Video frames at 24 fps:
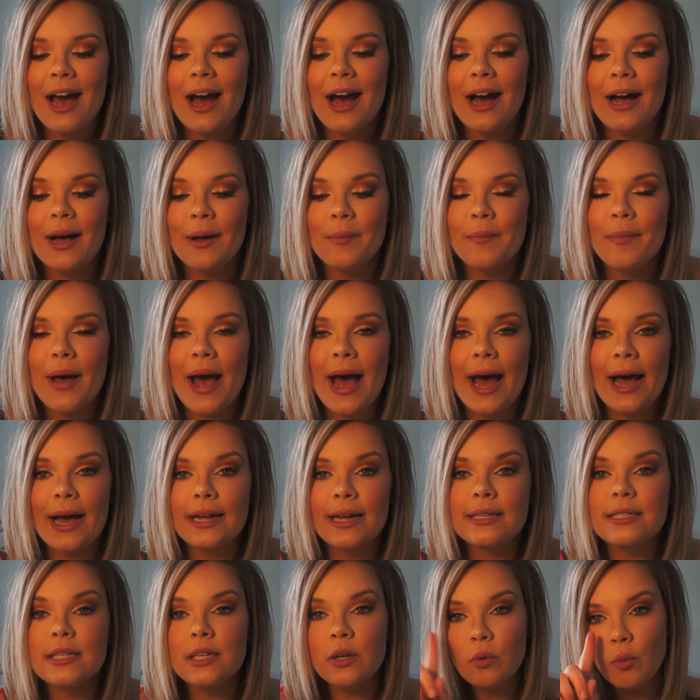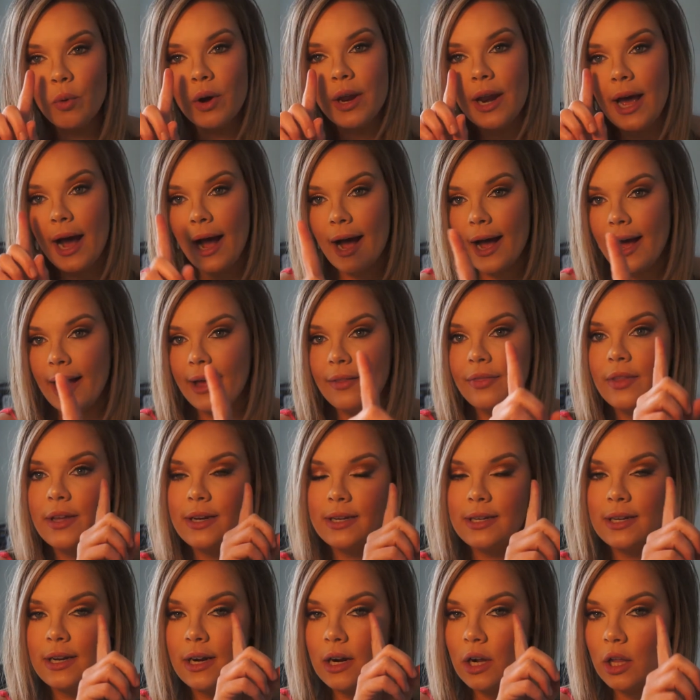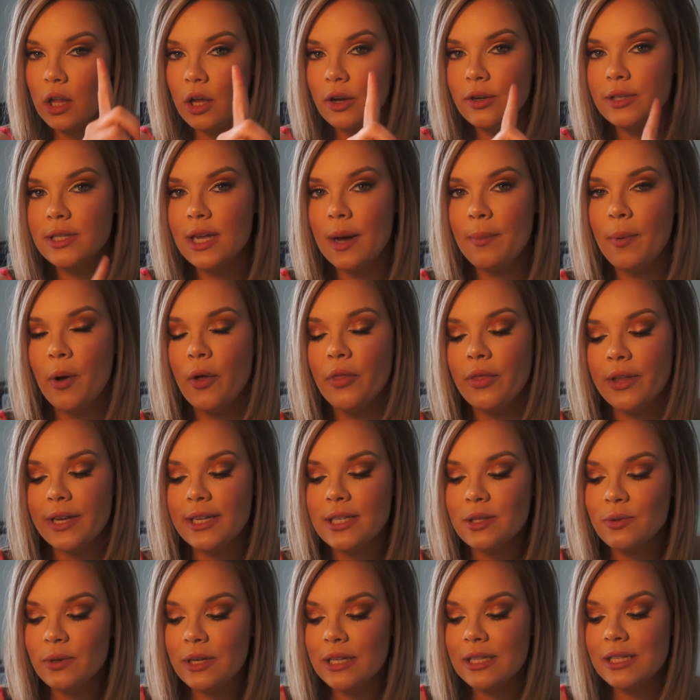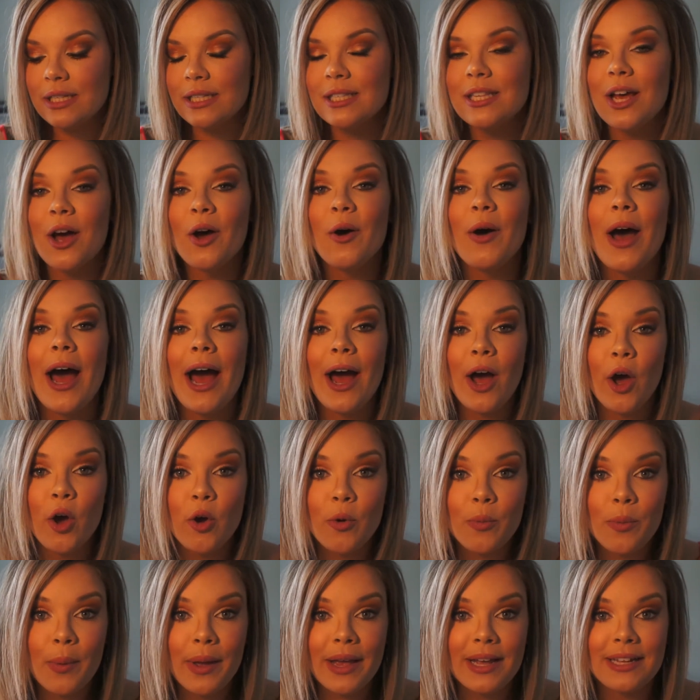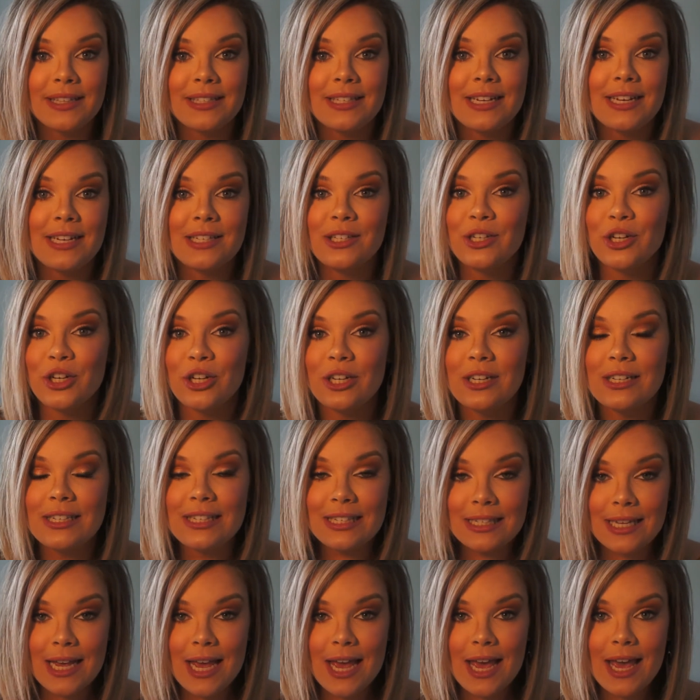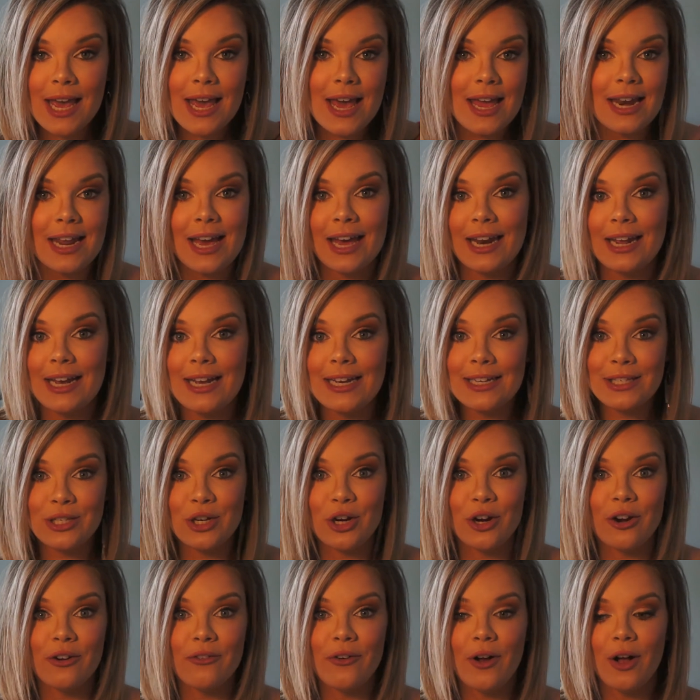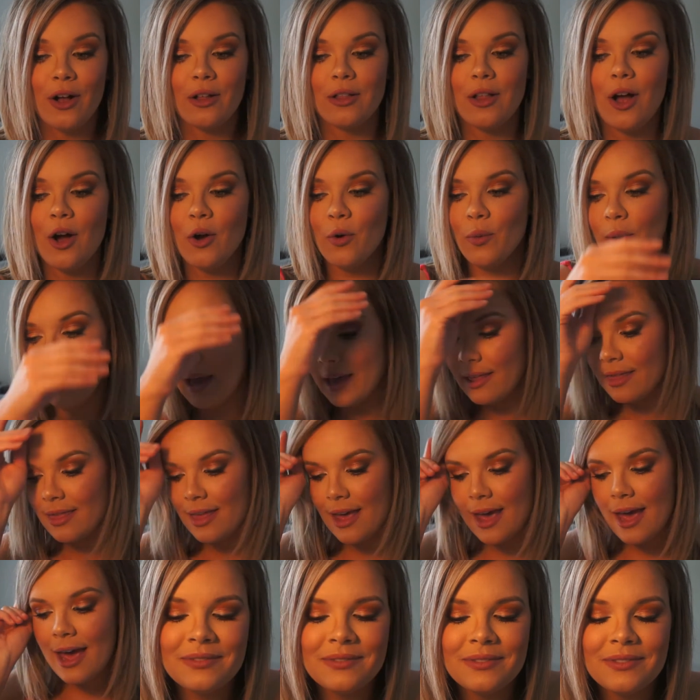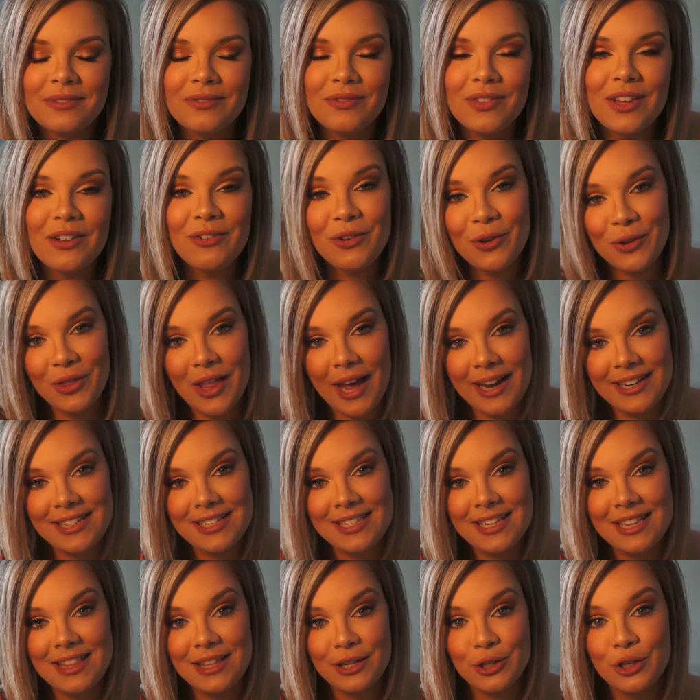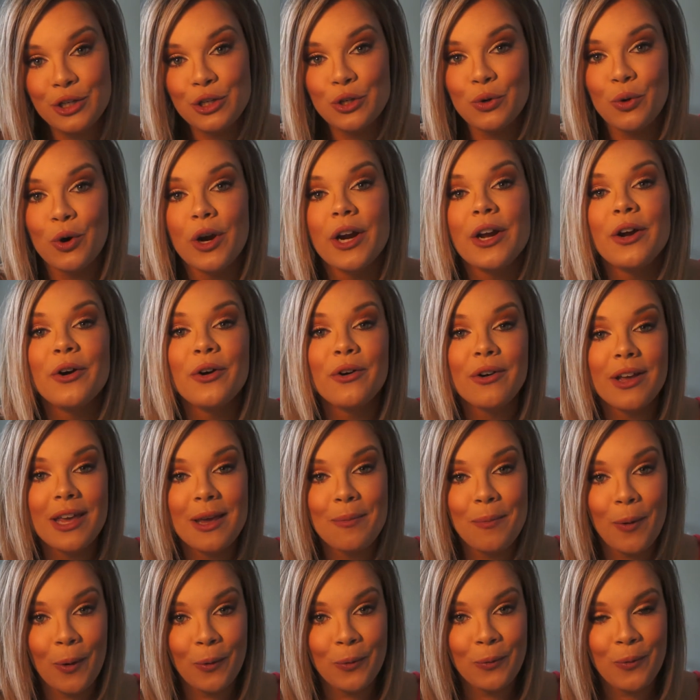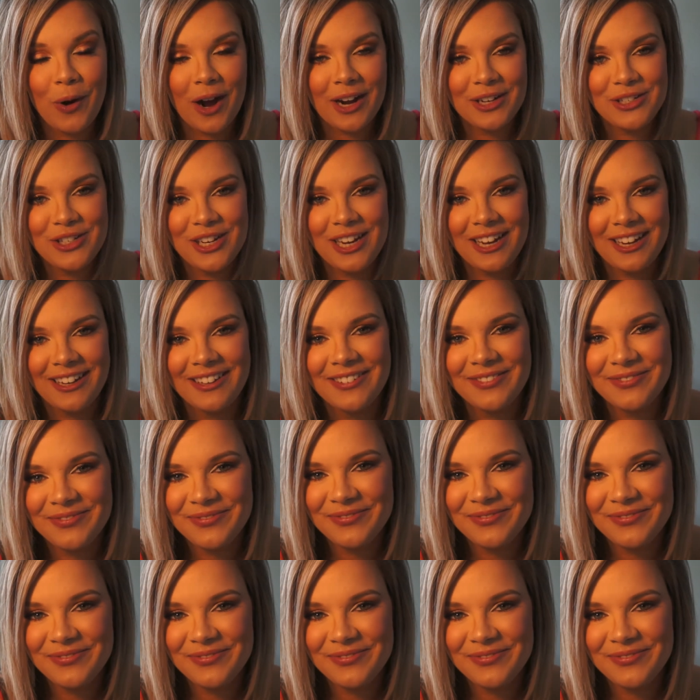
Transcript: I did one eye and then did a close-up on this one, so I hope it's easier to see and kind of easier to follow along with. If you'd like to see the tutorial, keep on watching.